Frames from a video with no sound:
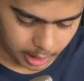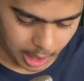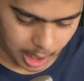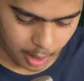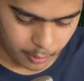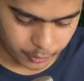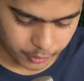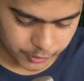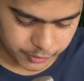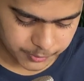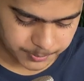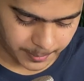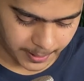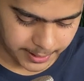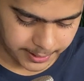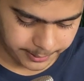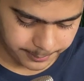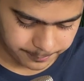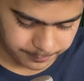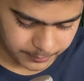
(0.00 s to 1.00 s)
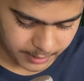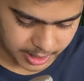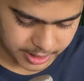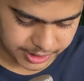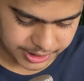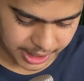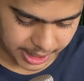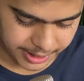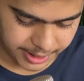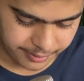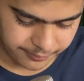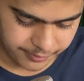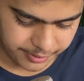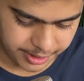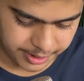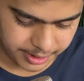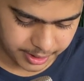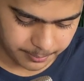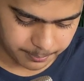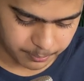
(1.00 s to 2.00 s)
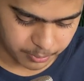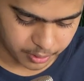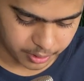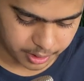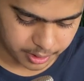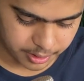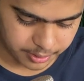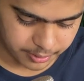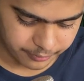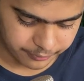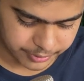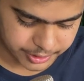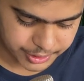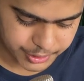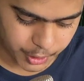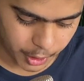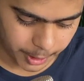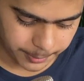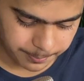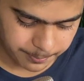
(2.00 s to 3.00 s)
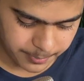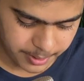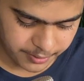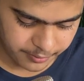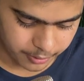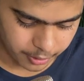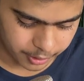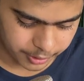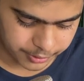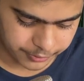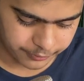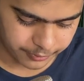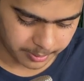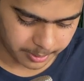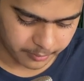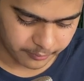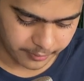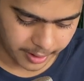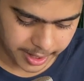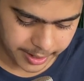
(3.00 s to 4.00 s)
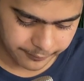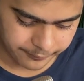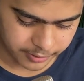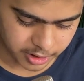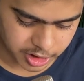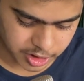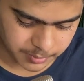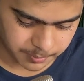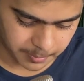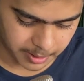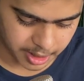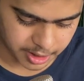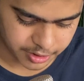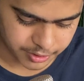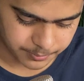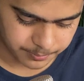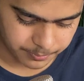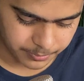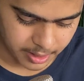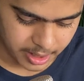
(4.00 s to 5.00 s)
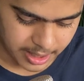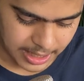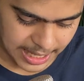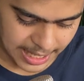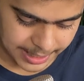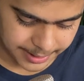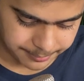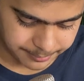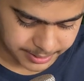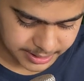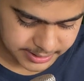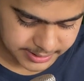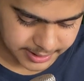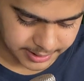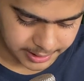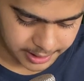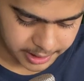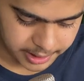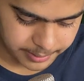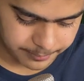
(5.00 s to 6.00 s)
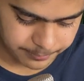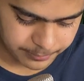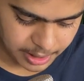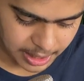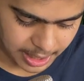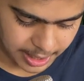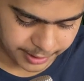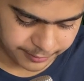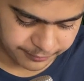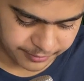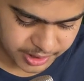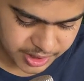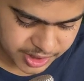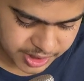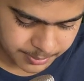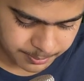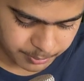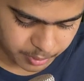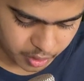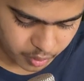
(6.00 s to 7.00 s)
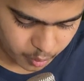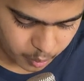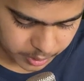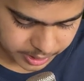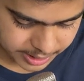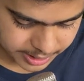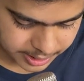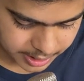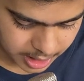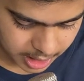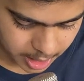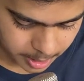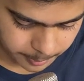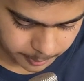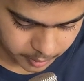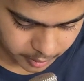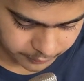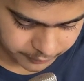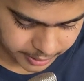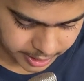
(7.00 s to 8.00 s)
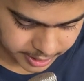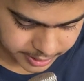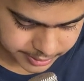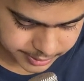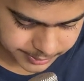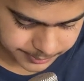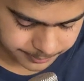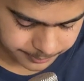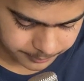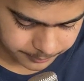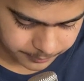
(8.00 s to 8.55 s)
Out of spite, I started reading the book, which got me hooked from the very first page, and amazingly, I had finished the book within a couple of days.